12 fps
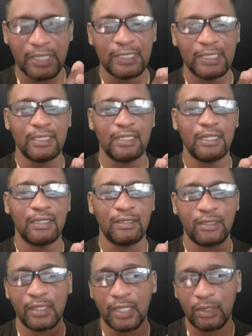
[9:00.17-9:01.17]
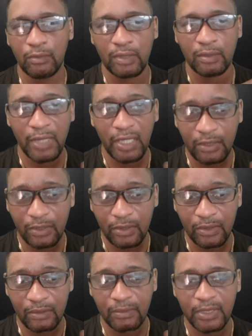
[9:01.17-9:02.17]
that he can connect with a
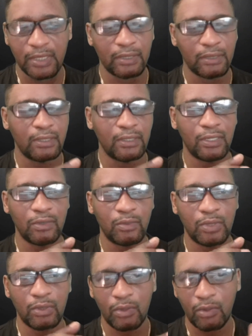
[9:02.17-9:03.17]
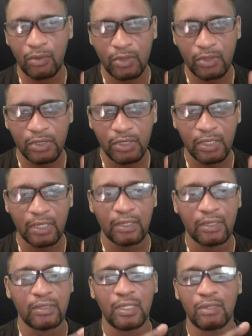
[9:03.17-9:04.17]
mentor, he can connect with a coach, he can
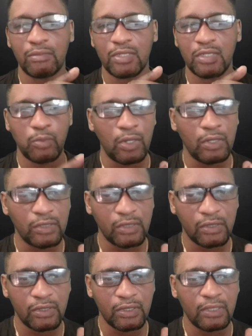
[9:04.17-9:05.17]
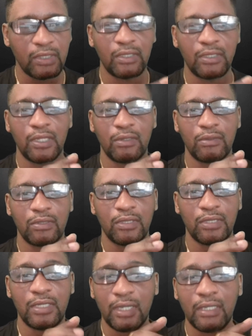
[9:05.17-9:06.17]
connect with sponsors, and he
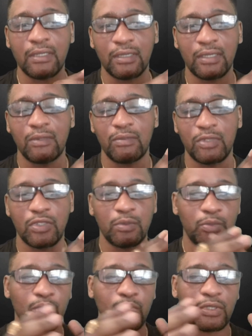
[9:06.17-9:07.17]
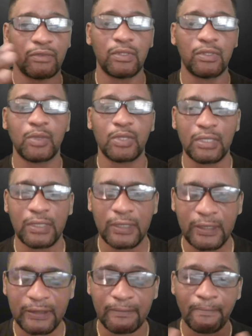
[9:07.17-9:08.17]
can connect with supportive
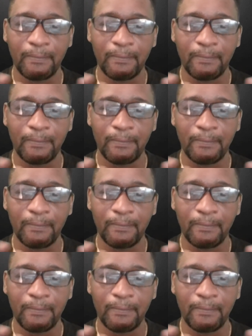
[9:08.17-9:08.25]
communities